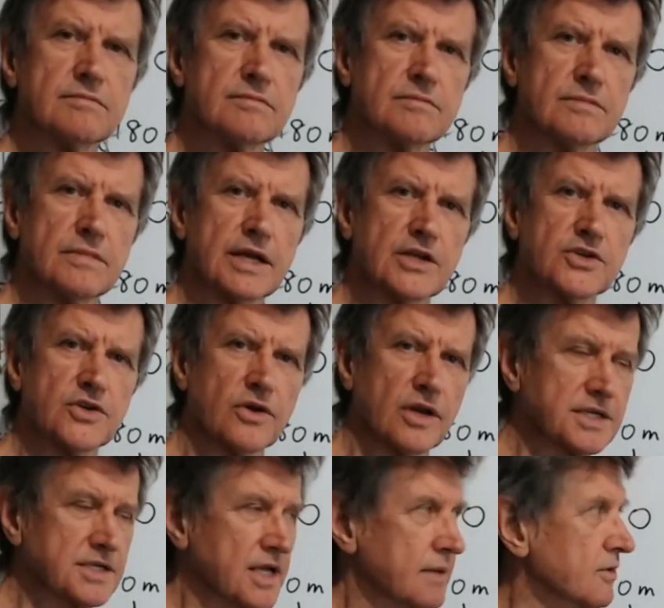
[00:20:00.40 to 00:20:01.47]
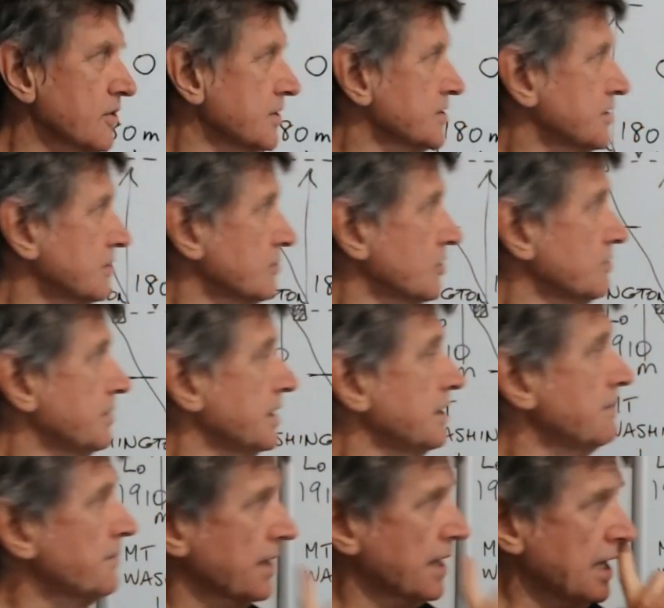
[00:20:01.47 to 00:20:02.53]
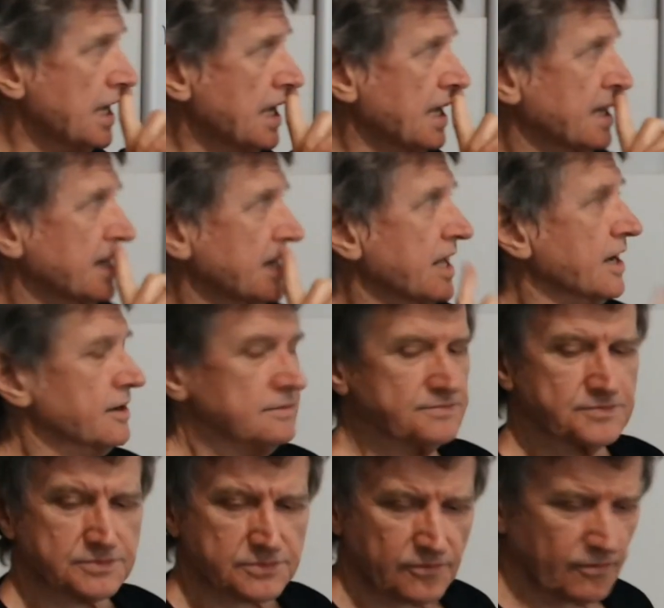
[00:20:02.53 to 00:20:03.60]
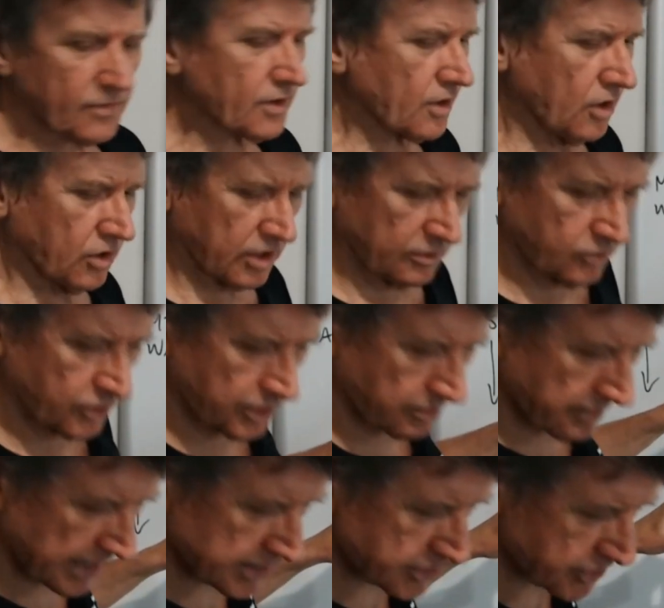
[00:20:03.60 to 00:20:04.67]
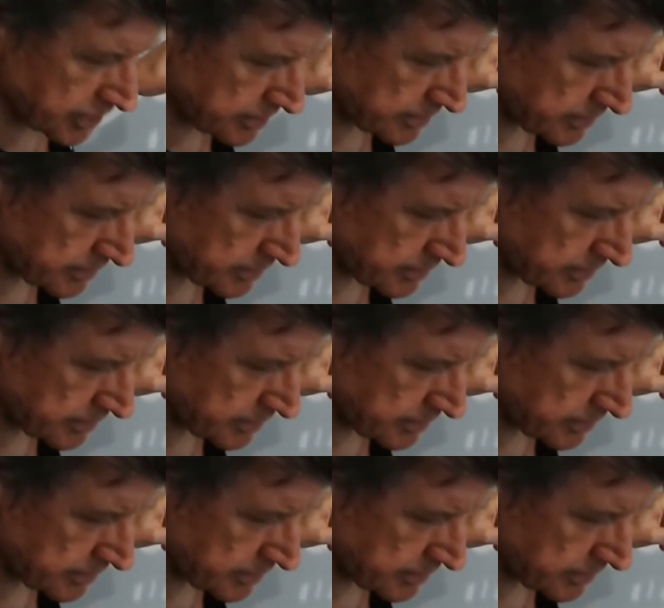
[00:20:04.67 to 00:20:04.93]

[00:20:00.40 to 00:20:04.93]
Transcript: external exam question would be. Now I would imagine